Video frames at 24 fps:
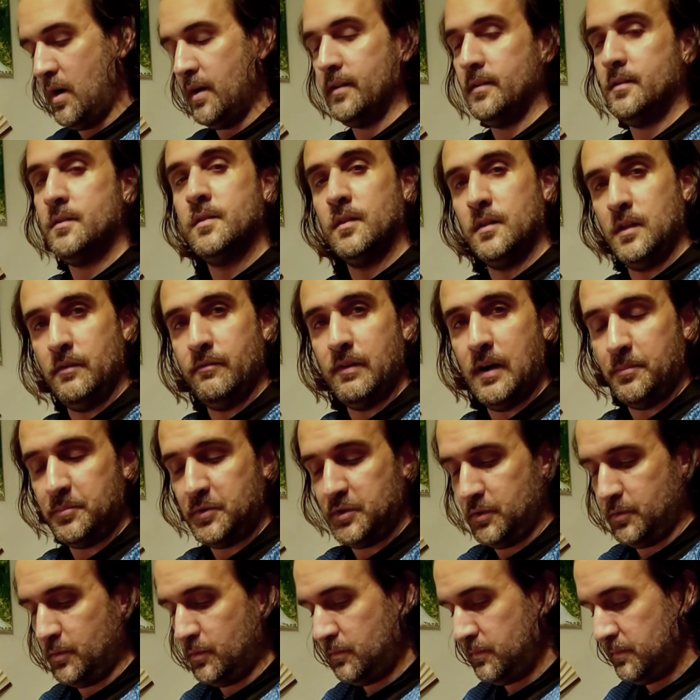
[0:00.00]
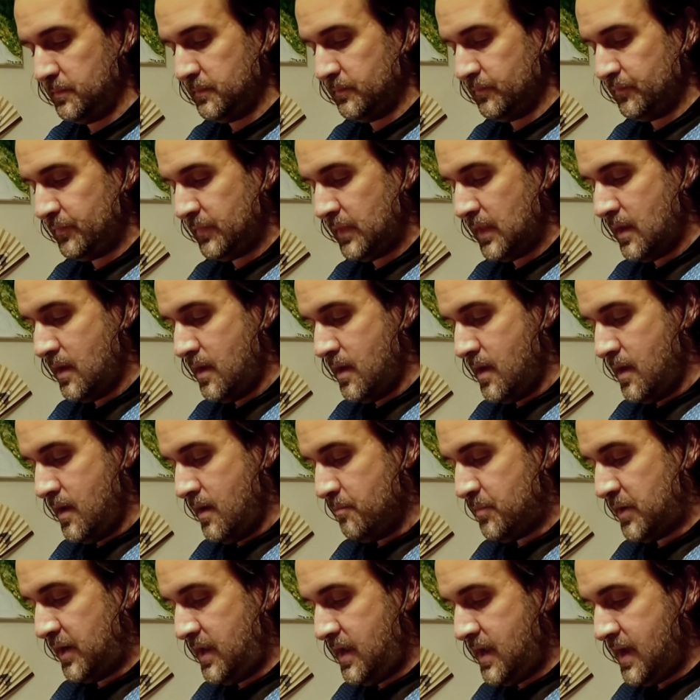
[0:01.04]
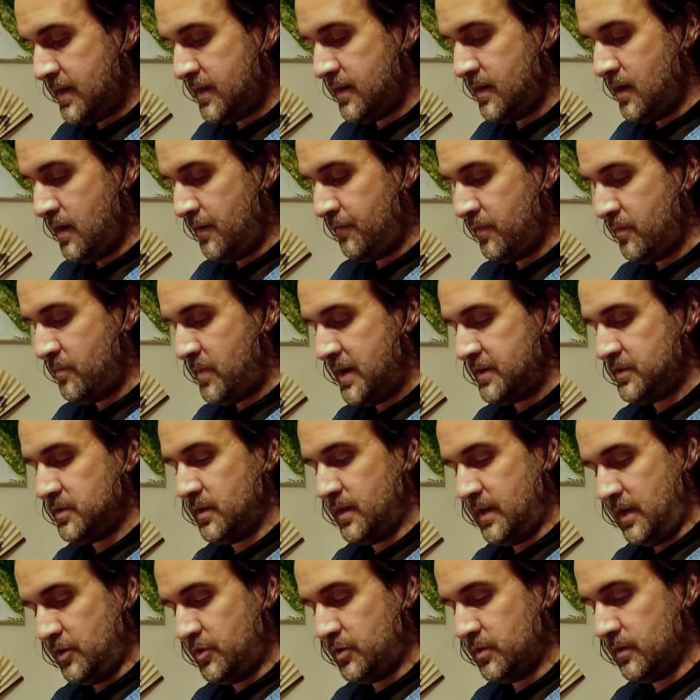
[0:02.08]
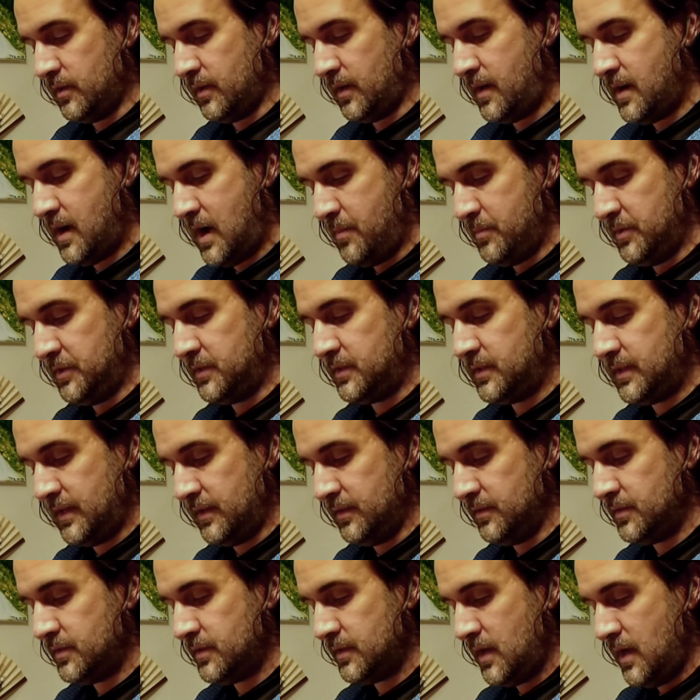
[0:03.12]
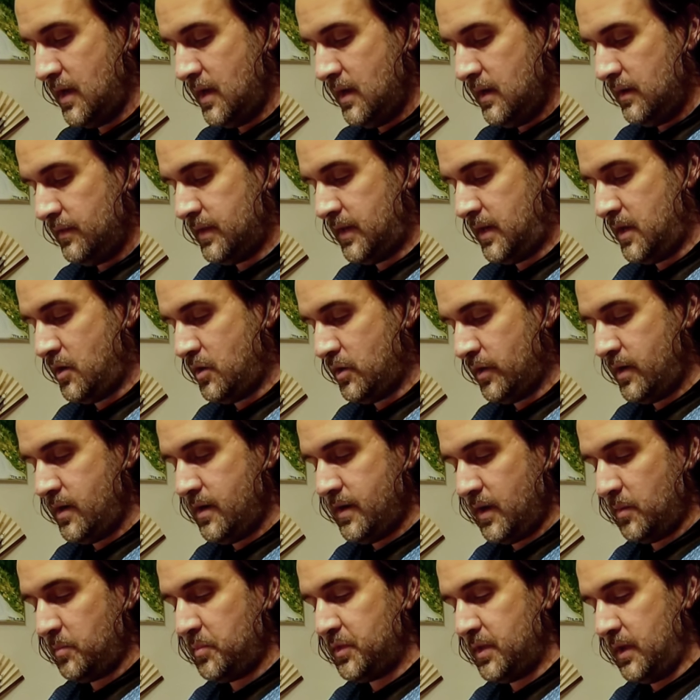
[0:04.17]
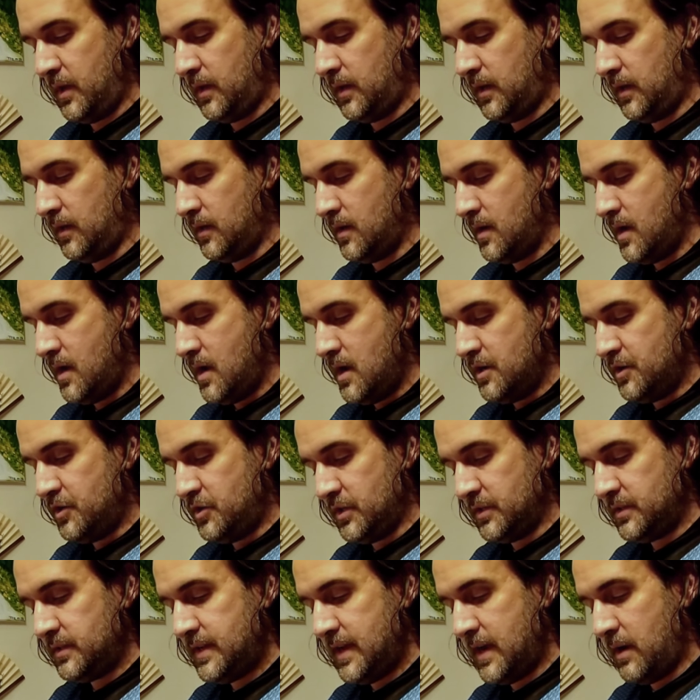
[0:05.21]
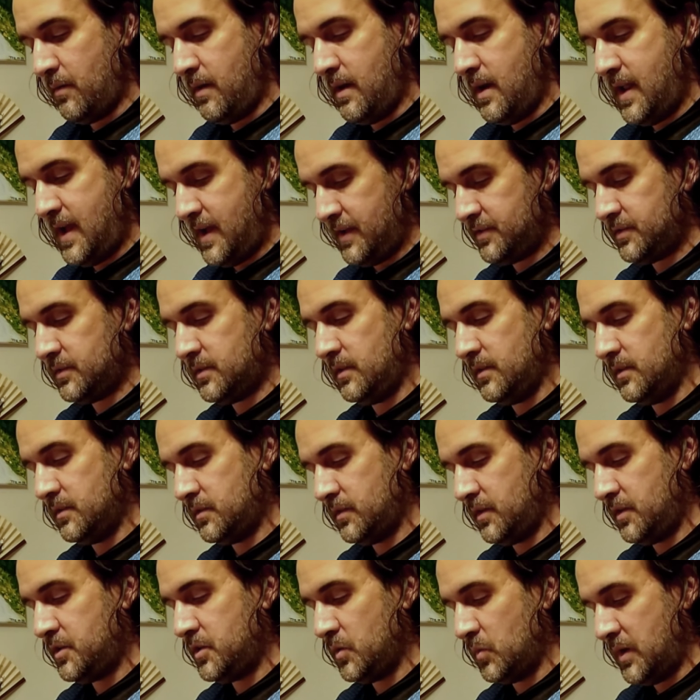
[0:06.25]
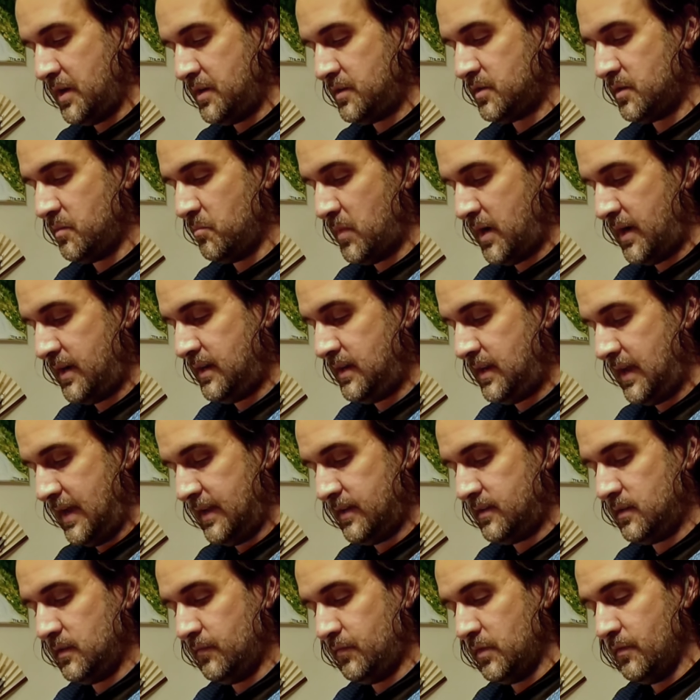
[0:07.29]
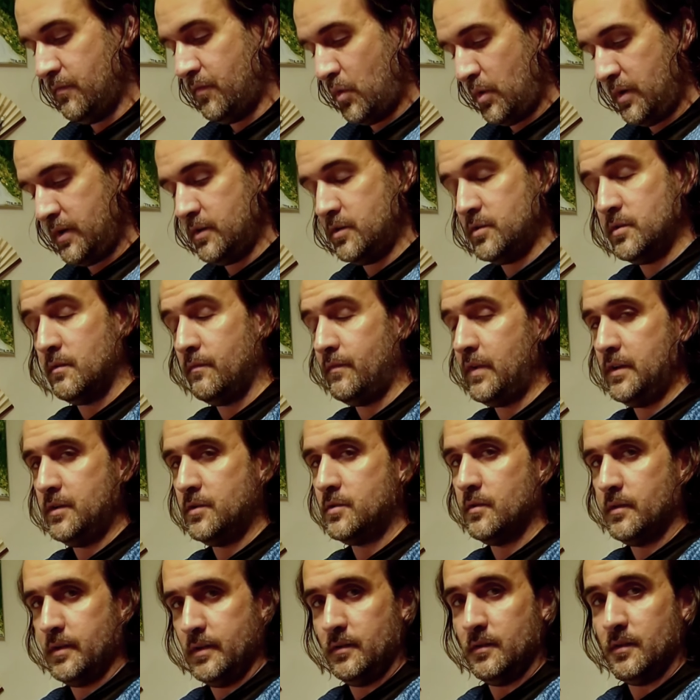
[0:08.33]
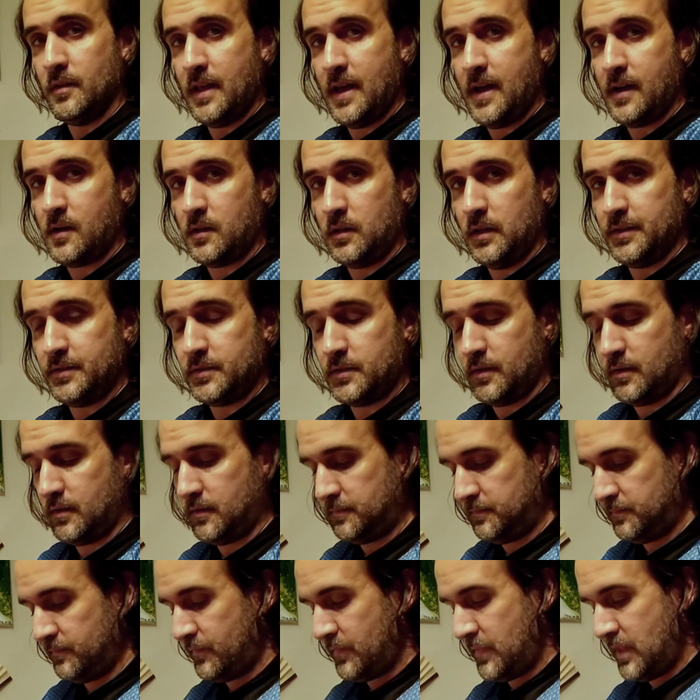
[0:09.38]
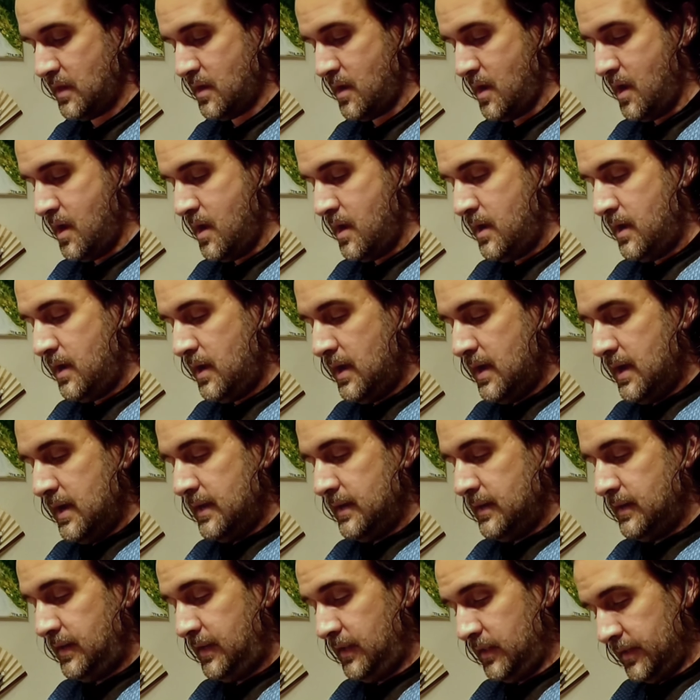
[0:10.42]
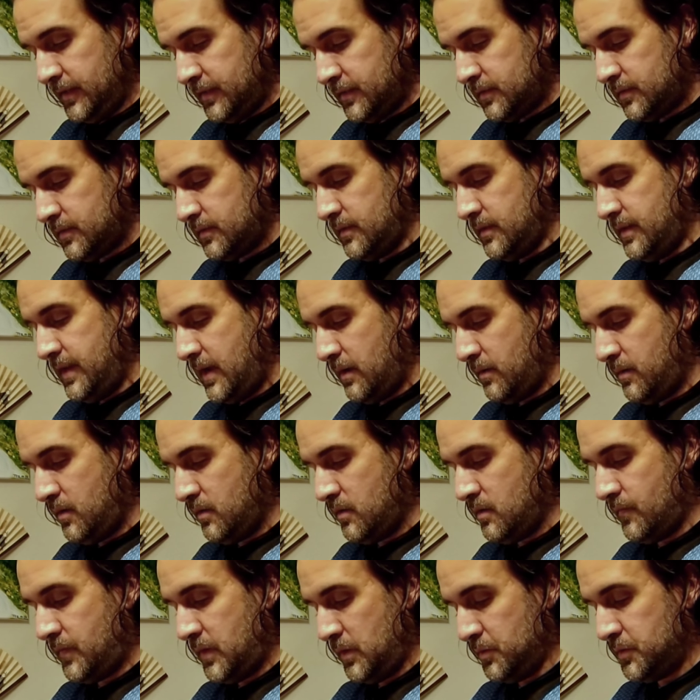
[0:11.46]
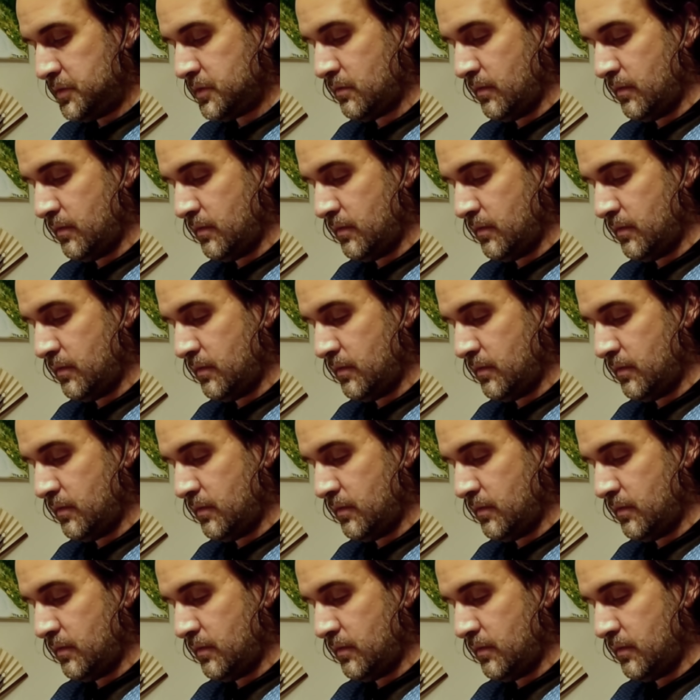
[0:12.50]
wanted to live up to. But he had enough imagination and common sense that he couldn't help thinking just how nasty the situation might get if the Voyager ventured into that cluster. Neelix, down near the view